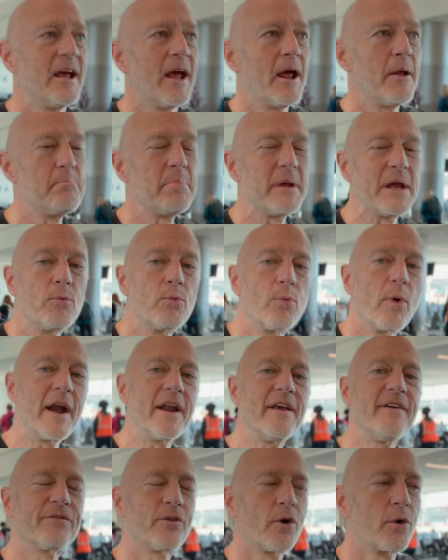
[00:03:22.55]
and be
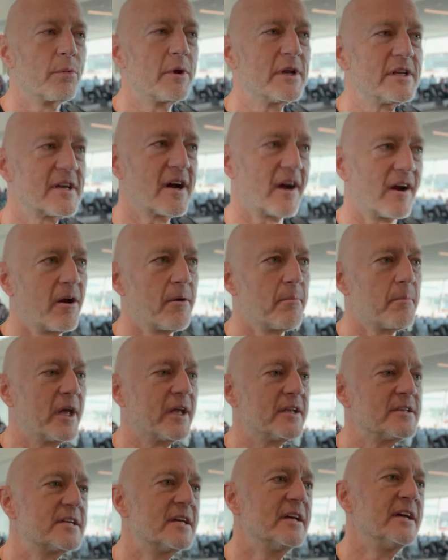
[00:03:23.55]
ready for
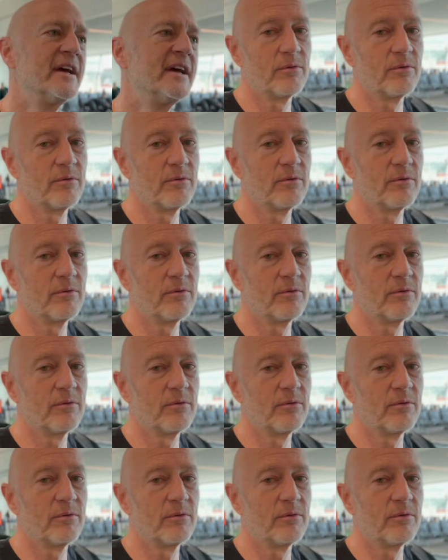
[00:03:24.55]
retirement.